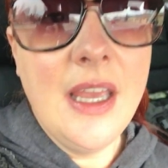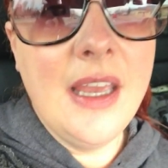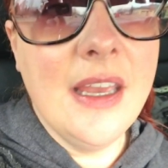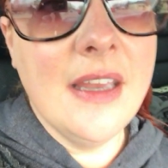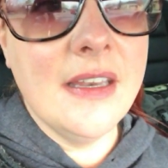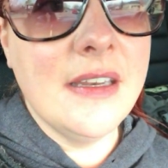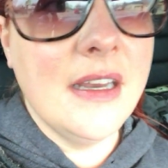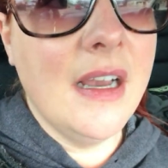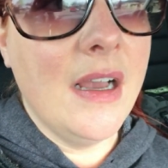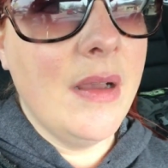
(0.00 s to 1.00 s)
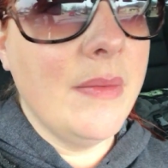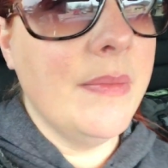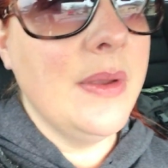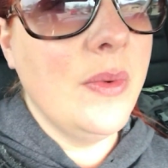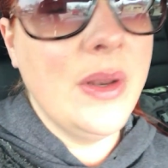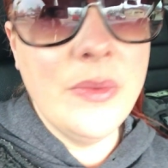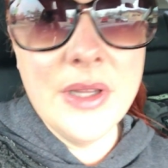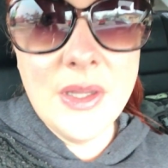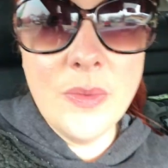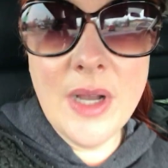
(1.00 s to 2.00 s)
And um, it went
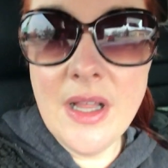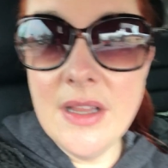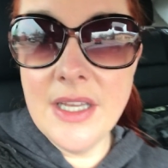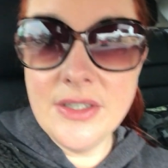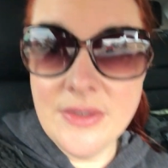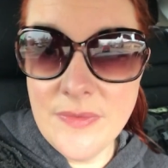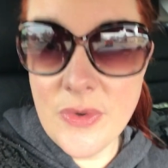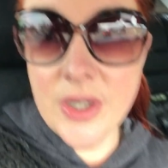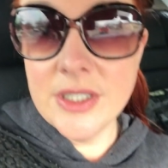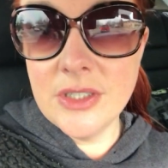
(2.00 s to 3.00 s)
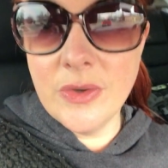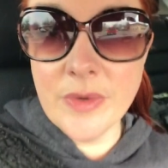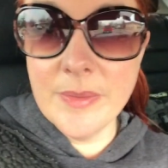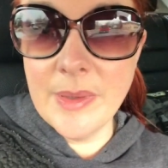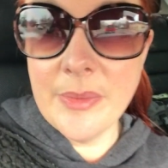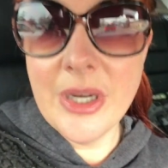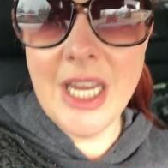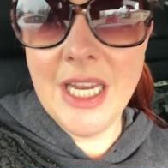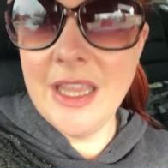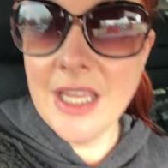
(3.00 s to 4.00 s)
really well. I, of course, don't remember
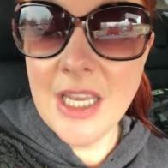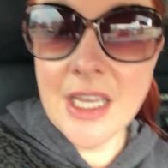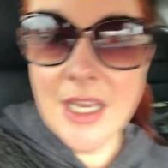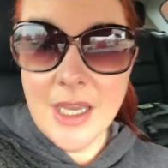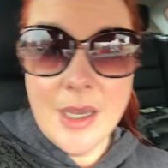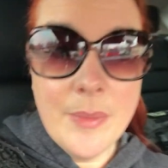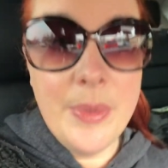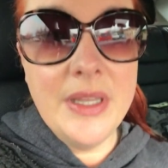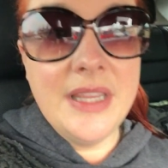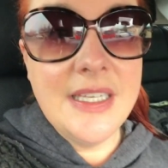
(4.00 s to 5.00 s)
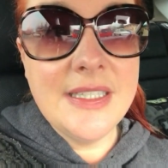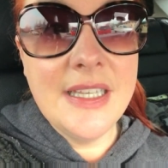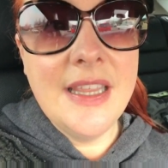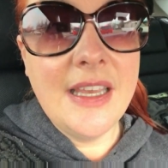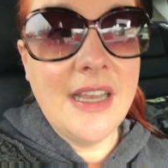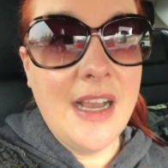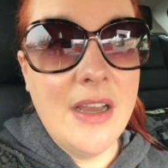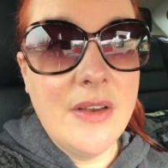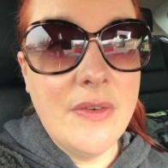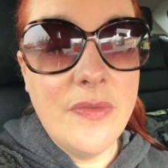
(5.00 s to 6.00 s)
anything but they said they
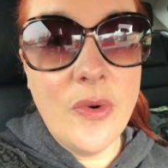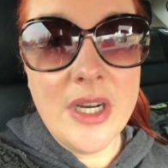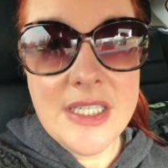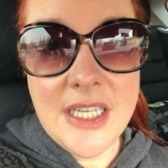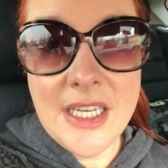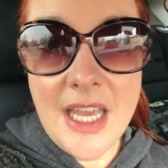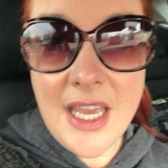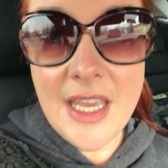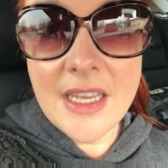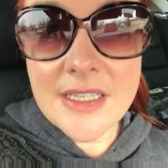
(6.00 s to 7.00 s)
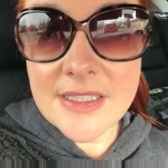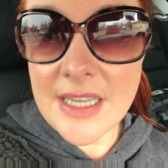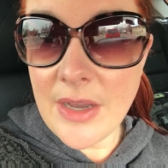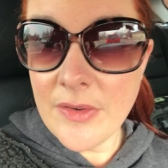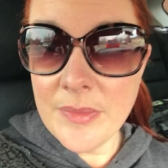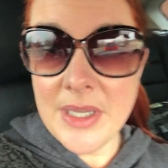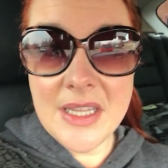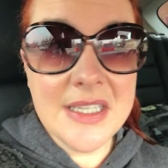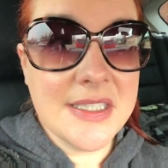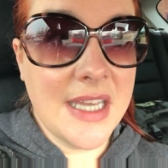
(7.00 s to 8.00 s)
got 14 eggs out of
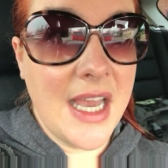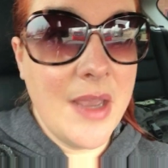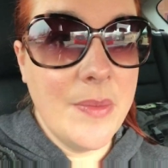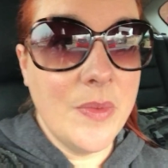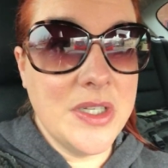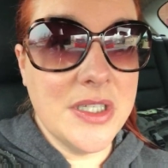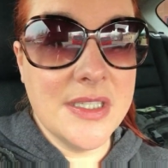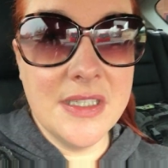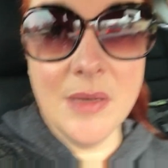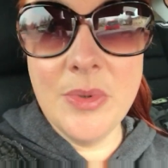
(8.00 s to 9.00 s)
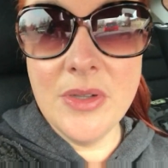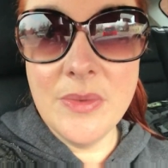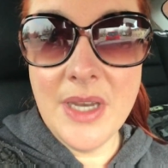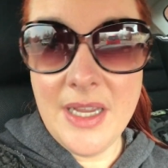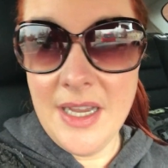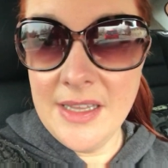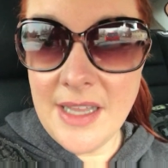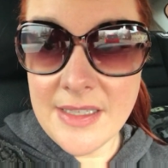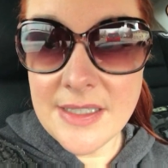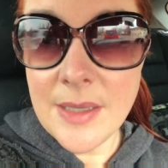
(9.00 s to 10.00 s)
me this time, which is double what I got
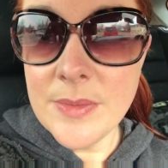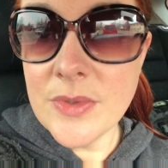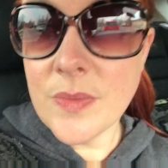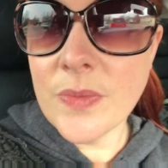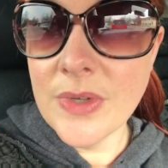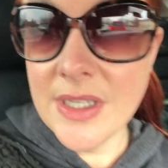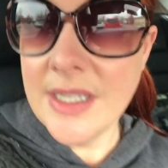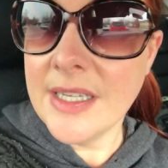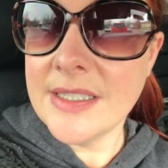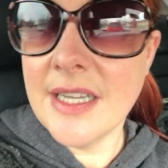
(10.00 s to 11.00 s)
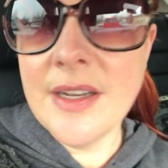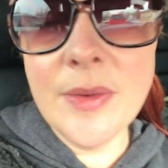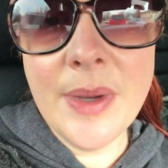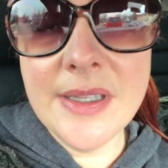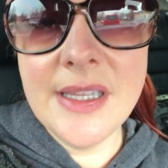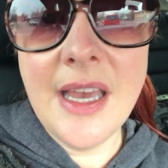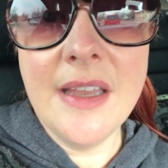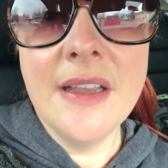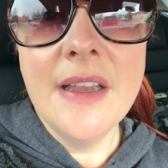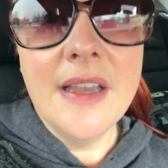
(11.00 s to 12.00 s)
last time, so I'm really excited about that.